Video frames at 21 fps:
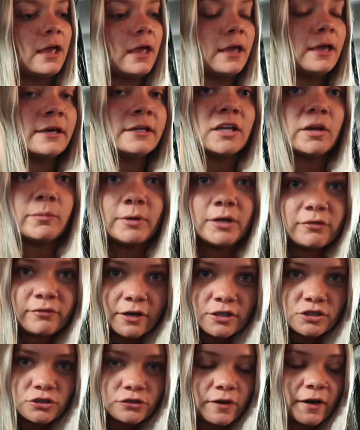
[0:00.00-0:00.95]
and I'm in a
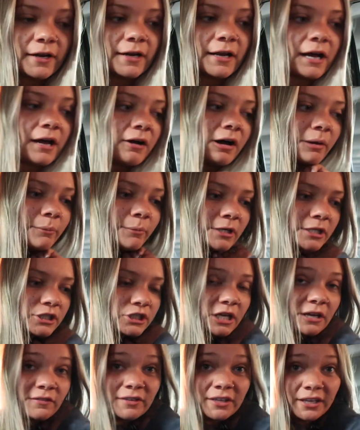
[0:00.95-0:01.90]
rental right now. I'm in a
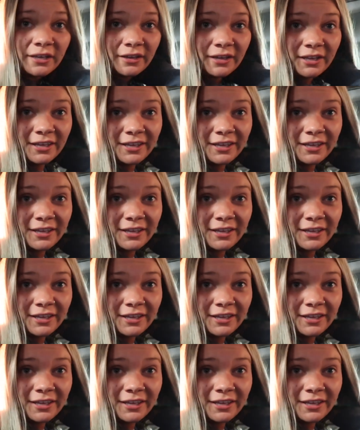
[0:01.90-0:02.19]
Chevy